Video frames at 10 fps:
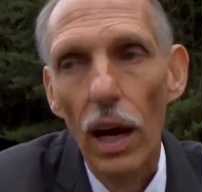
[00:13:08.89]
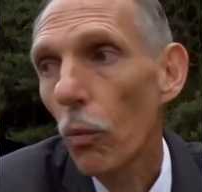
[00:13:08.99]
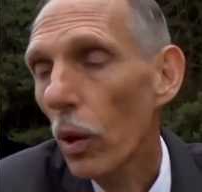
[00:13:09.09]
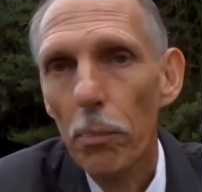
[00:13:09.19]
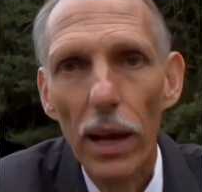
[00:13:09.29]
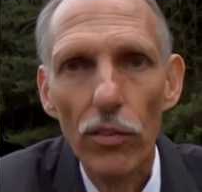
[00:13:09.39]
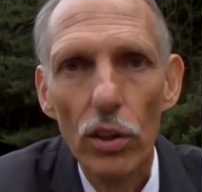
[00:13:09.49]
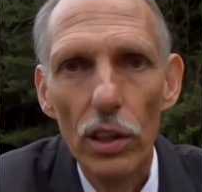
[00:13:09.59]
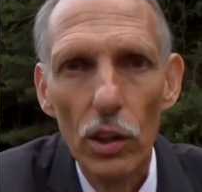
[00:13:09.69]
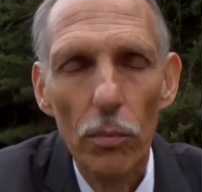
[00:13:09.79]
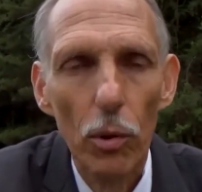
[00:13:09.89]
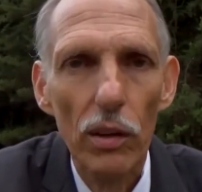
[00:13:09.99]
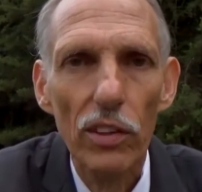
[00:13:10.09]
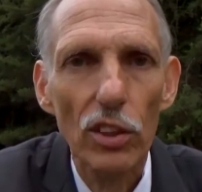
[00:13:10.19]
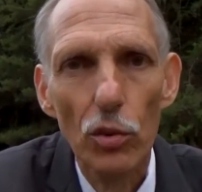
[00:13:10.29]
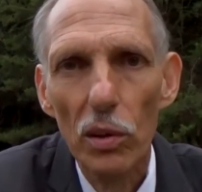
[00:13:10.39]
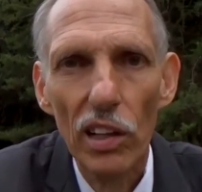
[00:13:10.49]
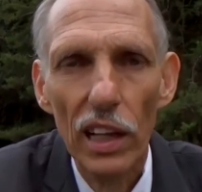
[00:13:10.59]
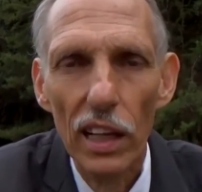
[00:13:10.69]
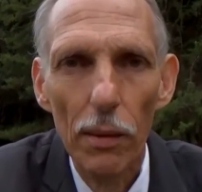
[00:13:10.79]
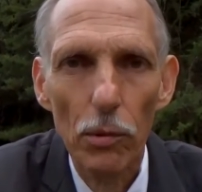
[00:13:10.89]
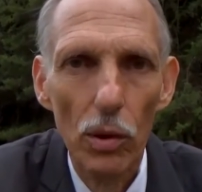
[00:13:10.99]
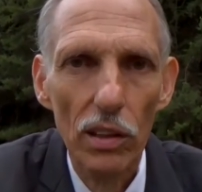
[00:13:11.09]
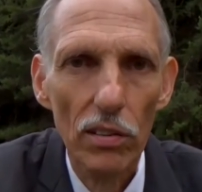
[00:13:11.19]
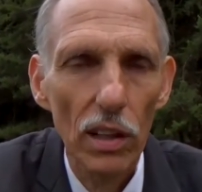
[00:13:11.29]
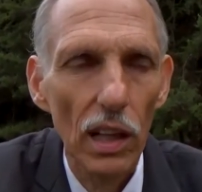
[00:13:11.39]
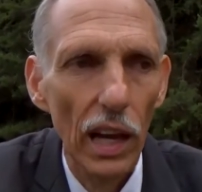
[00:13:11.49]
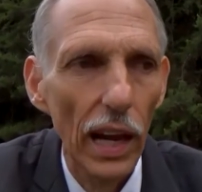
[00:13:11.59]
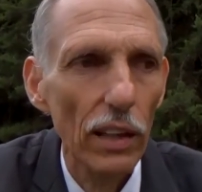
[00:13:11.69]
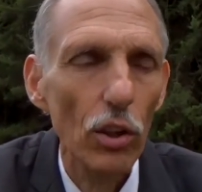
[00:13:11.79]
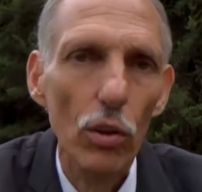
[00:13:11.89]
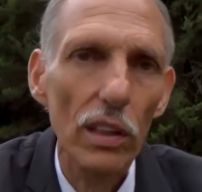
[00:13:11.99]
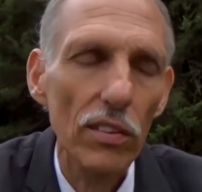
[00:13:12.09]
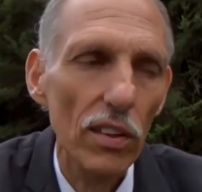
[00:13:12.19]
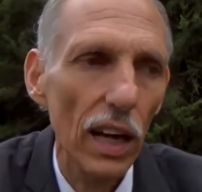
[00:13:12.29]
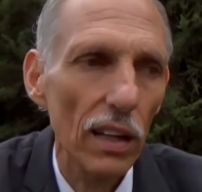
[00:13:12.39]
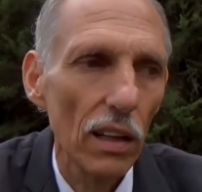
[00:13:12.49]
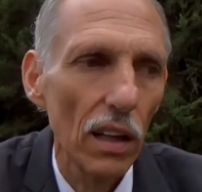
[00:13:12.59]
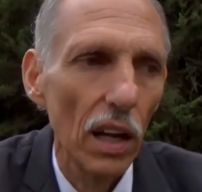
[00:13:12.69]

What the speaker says: One pastor here in Bolivia just recently came to us and told us that